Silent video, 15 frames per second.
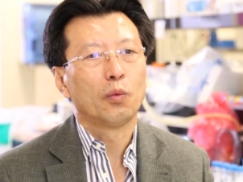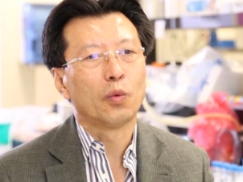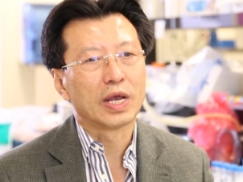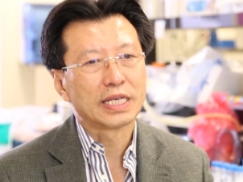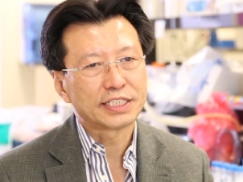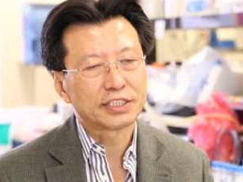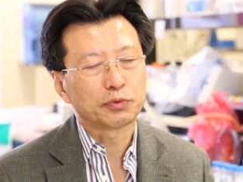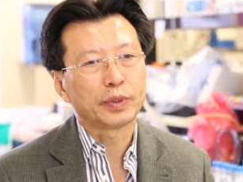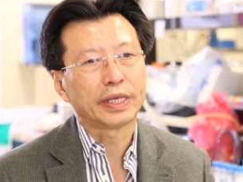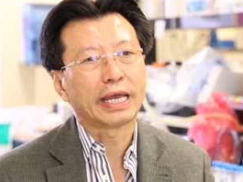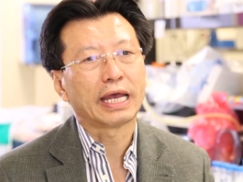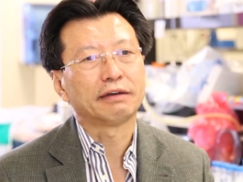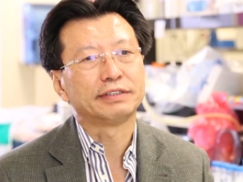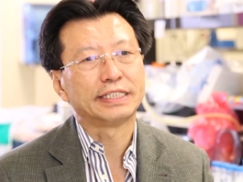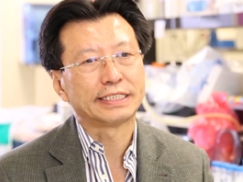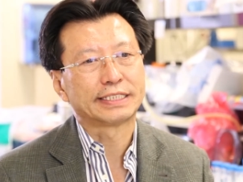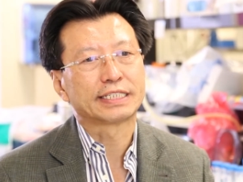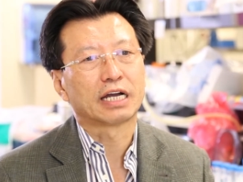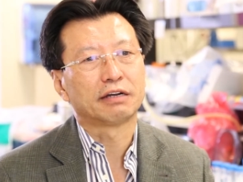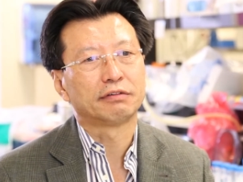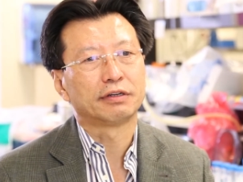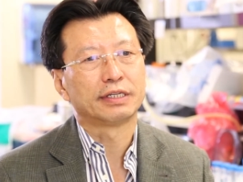Once we have
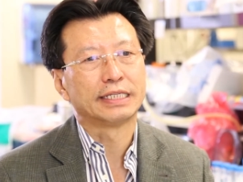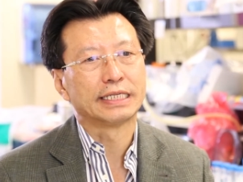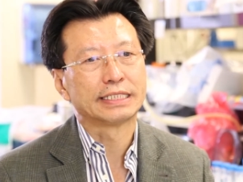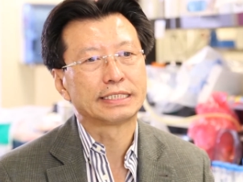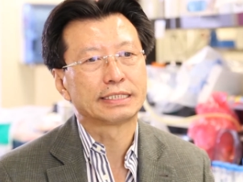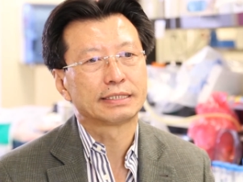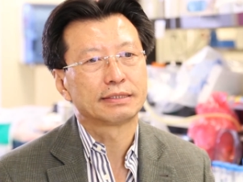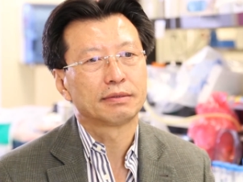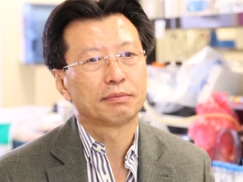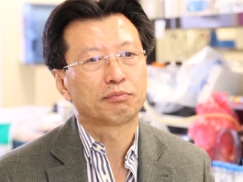discovered this